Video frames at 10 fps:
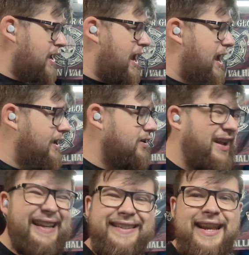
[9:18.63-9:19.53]
and
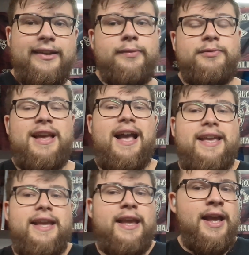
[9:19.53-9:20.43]
I need to get some
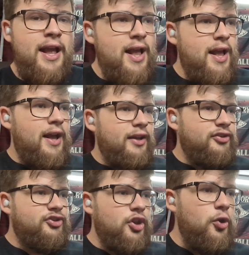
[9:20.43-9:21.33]
tacky
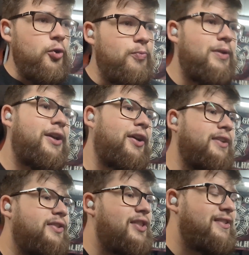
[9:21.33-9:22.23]
soon
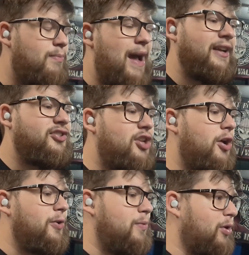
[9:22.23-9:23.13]
because there's a max
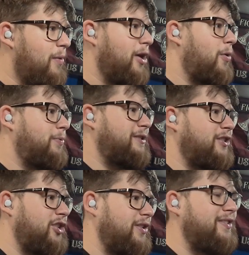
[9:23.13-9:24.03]
stone in one of my
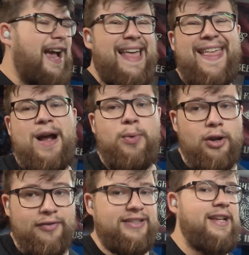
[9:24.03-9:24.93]
competitions, and that will
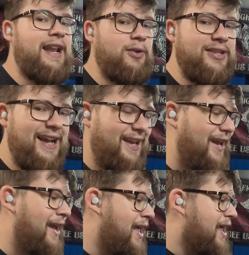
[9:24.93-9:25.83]
obviously allow
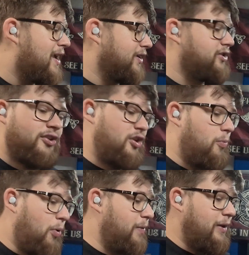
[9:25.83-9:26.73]
tacky, so there's no
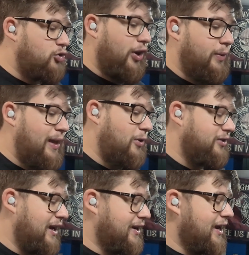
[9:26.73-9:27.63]
point in me training without
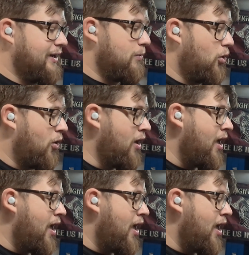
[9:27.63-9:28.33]
tacky anymore.